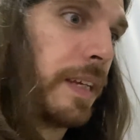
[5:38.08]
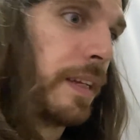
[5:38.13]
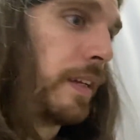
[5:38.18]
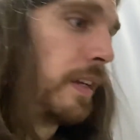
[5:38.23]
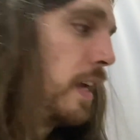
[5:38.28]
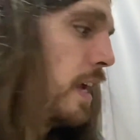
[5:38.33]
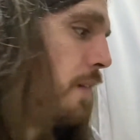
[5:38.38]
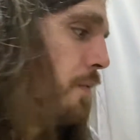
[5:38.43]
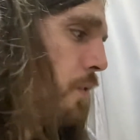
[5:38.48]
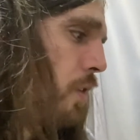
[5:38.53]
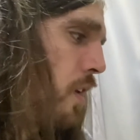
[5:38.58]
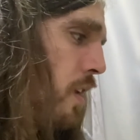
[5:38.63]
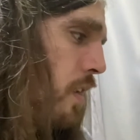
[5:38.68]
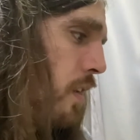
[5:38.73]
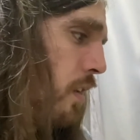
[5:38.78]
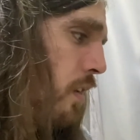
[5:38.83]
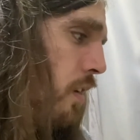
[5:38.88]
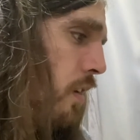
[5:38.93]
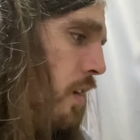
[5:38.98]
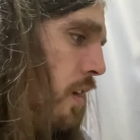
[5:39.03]

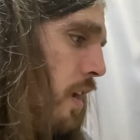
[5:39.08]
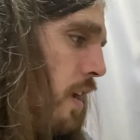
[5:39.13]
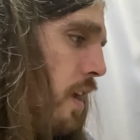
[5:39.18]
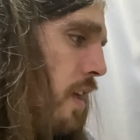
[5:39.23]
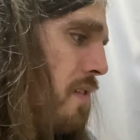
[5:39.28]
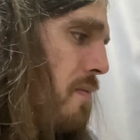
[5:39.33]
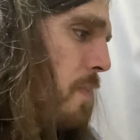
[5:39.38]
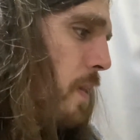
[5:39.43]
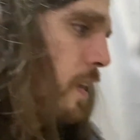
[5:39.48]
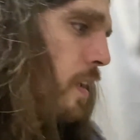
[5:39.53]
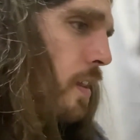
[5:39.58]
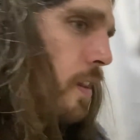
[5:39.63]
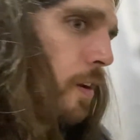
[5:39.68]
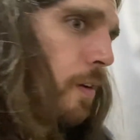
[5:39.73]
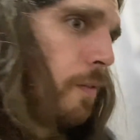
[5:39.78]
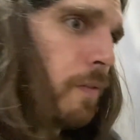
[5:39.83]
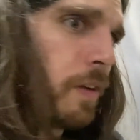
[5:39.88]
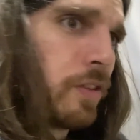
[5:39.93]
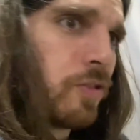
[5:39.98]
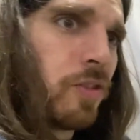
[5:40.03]
African
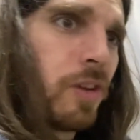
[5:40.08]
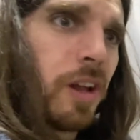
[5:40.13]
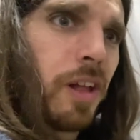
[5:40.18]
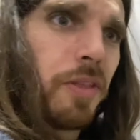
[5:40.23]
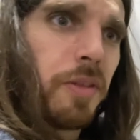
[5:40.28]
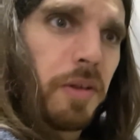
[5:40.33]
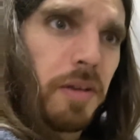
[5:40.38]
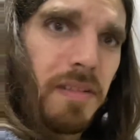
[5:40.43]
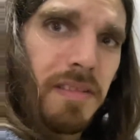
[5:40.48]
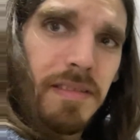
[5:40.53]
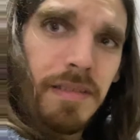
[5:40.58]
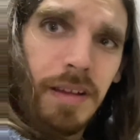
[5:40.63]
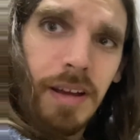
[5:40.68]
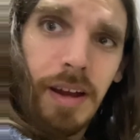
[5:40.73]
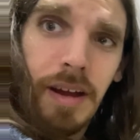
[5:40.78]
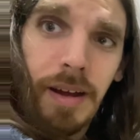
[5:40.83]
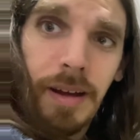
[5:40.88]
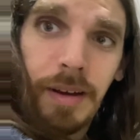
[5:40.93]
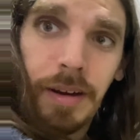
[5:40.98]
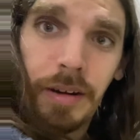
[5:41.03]
speculative fiction authors
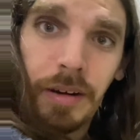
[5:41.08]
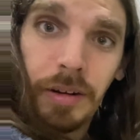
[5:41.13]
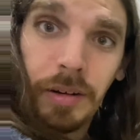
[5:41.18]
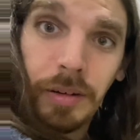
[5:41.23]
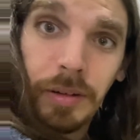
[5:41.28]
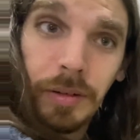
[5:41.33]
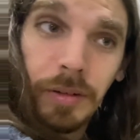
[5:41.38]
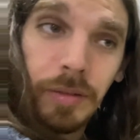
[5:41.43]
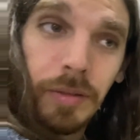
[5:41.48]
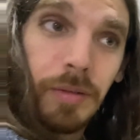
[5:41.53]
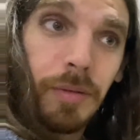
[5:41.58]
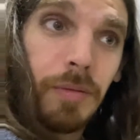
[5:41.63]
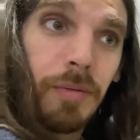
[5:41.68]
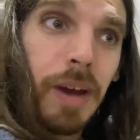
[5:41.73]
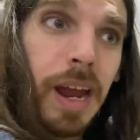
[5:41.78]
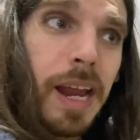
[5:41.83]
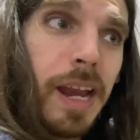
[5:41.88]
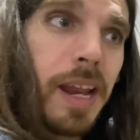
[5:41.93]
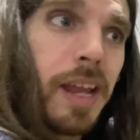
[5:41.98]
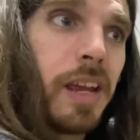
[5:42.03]
are
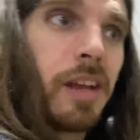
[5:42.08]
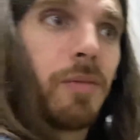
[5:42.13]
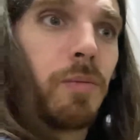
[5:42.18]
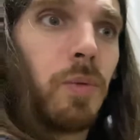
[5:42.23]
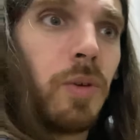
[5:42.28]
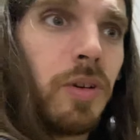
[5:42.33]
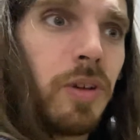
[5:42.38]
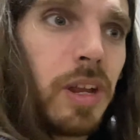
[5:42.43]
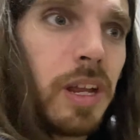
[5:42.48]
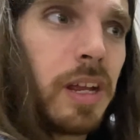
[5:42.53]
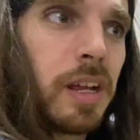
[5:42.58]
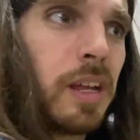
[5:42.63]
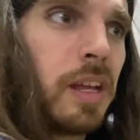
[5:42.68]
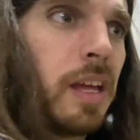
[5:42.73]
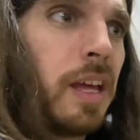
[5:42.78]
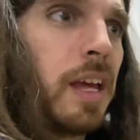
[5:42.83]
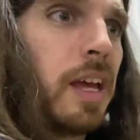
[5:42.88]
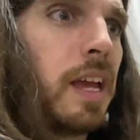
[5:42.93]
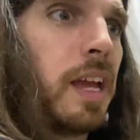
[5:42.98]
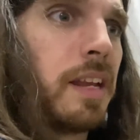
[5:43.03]
writing and wording
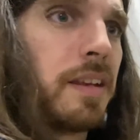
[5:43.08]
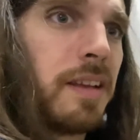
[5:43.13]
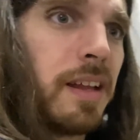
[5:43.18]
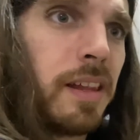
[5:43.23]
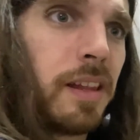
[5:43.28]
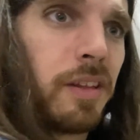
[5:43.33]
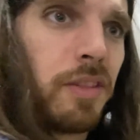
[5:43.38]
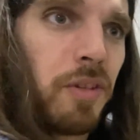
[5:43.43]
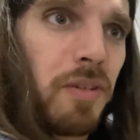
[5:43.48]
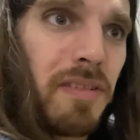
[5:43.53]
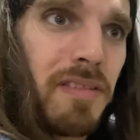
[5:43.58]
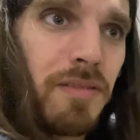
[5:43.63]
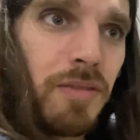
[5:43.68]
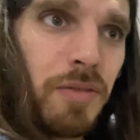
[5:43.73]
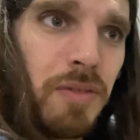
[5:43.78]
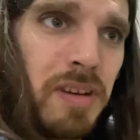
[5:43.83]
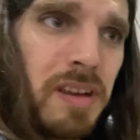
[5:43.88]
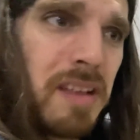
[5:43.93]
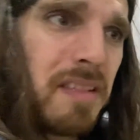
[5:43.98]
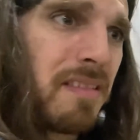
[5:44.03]
and telling their
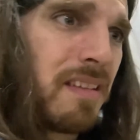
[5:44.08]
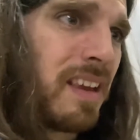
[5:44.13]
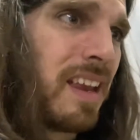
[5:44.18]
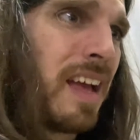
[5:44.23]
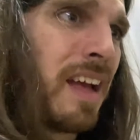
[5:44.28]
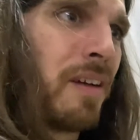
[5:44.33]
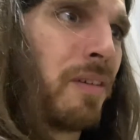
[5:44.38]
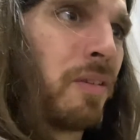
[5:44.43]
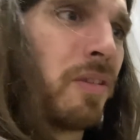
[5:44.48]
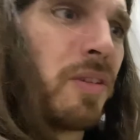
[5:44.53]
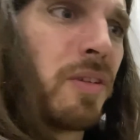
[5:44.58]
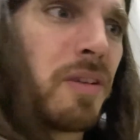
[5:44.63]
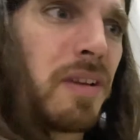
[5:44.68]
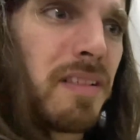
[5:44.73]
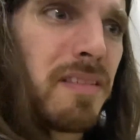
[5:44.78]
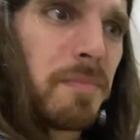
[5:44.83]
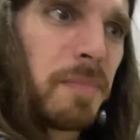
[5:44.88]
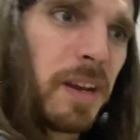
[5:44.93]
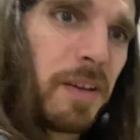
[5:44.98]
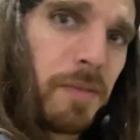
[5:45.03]
stories, and how there
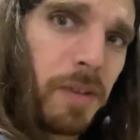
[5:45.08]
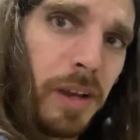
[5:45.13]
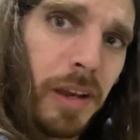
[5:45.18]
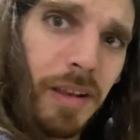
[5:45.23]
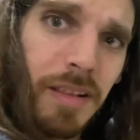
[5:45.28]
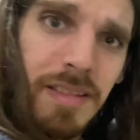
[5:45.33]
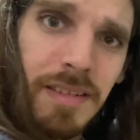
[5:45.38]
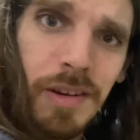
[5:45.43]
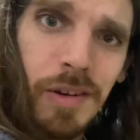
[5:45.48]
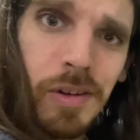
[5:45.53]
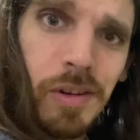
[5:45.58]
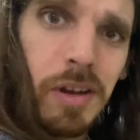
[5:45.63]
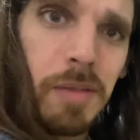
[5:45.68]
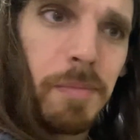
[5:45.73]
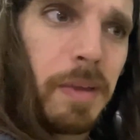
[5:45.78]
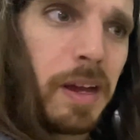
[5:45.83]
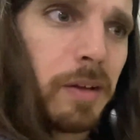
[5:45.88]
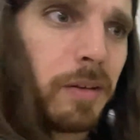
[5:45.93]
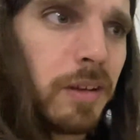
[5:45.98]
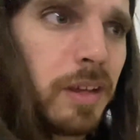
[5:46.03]
is a bit of a concern
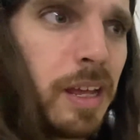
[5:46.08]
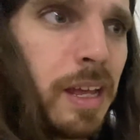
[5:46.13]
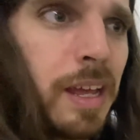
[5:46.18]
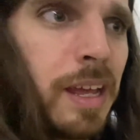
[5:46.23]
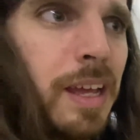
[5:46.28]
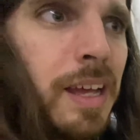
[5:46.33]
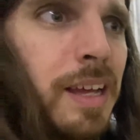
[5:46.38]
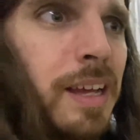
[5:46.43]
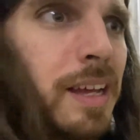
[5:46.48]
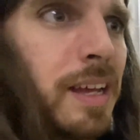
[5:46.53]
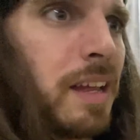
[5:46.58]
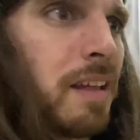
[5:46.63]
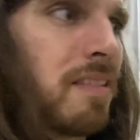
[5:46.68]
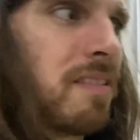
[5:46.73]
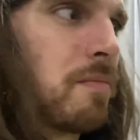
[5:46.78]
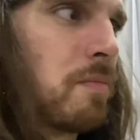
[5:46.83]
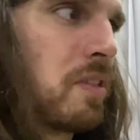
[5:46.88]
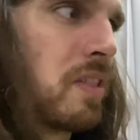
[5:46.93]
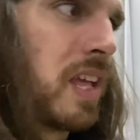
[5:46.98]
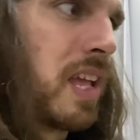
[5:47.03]
about
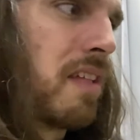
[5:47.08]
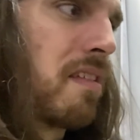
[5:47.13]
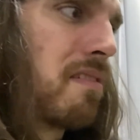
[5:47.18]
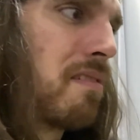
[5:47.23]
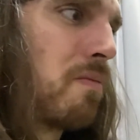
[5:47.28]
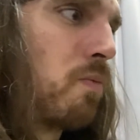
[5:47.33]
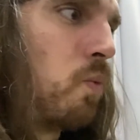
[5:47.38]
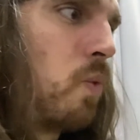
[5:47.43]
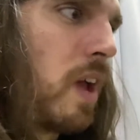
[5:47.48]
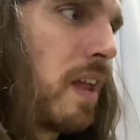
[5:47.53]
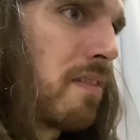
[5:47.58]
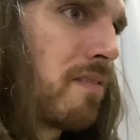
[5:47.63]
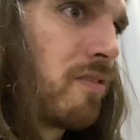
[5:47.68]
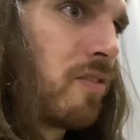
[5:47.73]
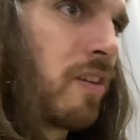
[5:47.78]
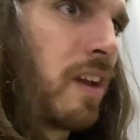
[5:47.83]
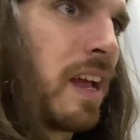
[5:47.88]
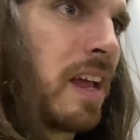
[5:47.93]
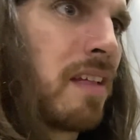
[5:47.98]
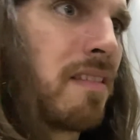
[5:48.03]
some of these
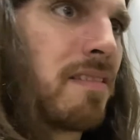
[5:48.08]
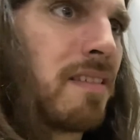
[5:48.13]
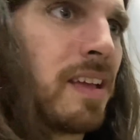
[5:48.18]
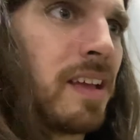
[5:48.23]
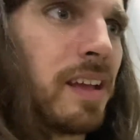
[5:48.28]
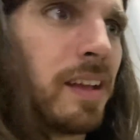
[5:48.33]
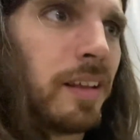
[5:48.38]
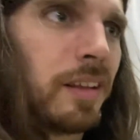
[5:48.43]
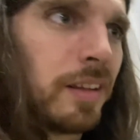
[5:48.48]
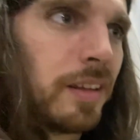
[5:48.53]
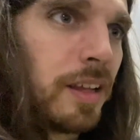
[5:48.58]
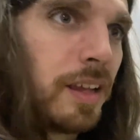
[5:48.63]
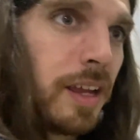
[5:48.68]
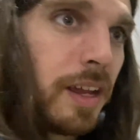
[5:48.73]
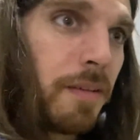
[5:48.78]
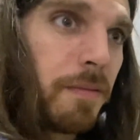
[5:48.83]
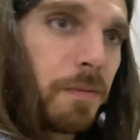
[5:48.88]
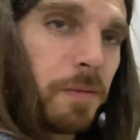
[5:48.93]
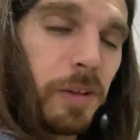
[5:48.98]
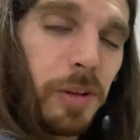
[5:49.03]
westernizing
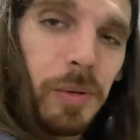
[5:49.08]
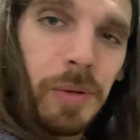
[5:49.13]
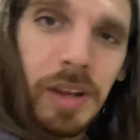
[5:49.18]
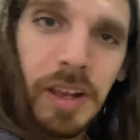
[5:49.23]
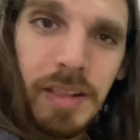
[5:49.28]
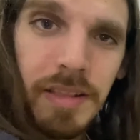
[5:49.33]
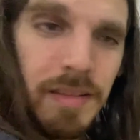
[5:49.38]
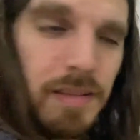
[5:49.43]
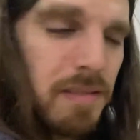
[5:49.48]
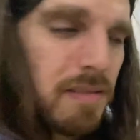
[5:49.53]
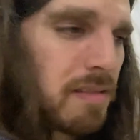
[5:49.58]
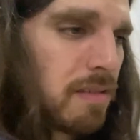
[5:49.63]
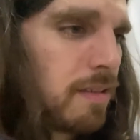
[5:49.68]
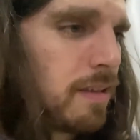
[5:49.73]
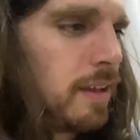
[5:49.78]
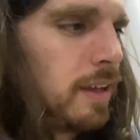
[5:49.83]
influences